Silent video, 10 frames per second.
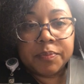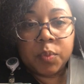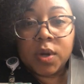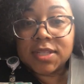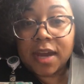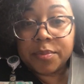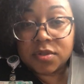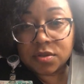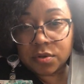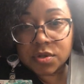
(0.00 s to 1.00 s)
what type of
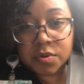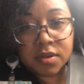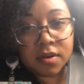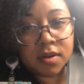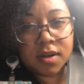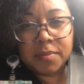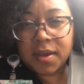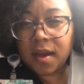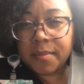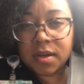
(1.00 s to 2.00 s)
surgery they're going to
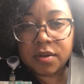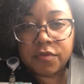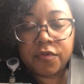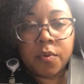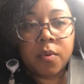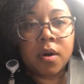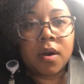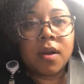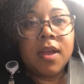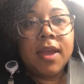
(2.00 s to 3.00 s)
be coming in
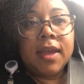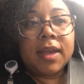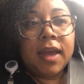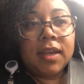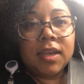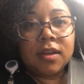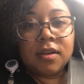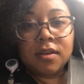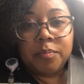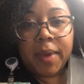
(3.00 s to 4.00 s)
for, kind of get a
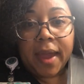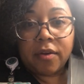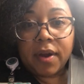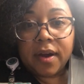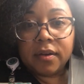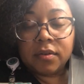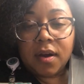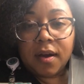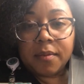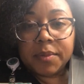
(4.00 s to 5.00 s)
good background
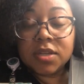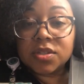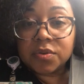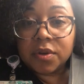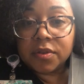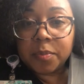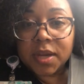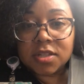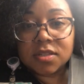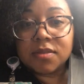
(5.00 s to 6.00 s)
history on the
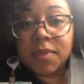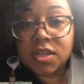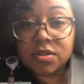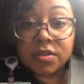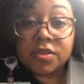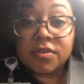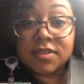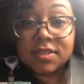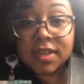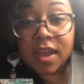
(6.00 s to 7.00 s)
patient to make sure that they're
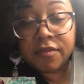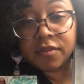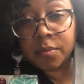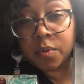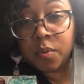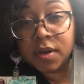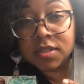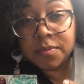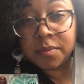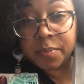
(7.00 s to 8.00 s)
safe, number one,
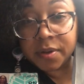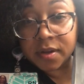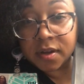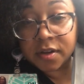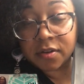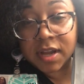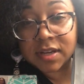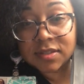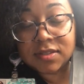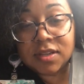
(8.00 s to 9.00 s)
to be put under
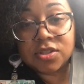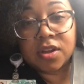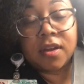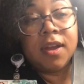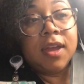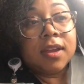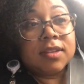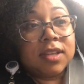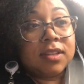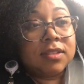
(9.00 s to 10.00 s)
anesthesia,
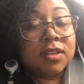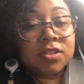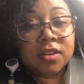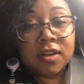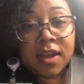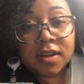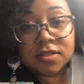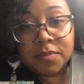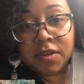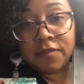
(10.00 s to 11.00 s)
because anesthesia can
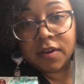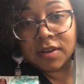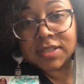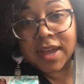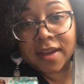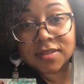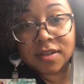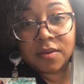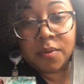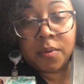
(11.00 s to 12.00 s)
actually be very
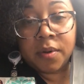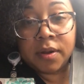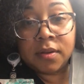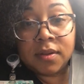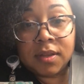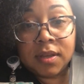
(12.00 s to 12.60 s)
taxing on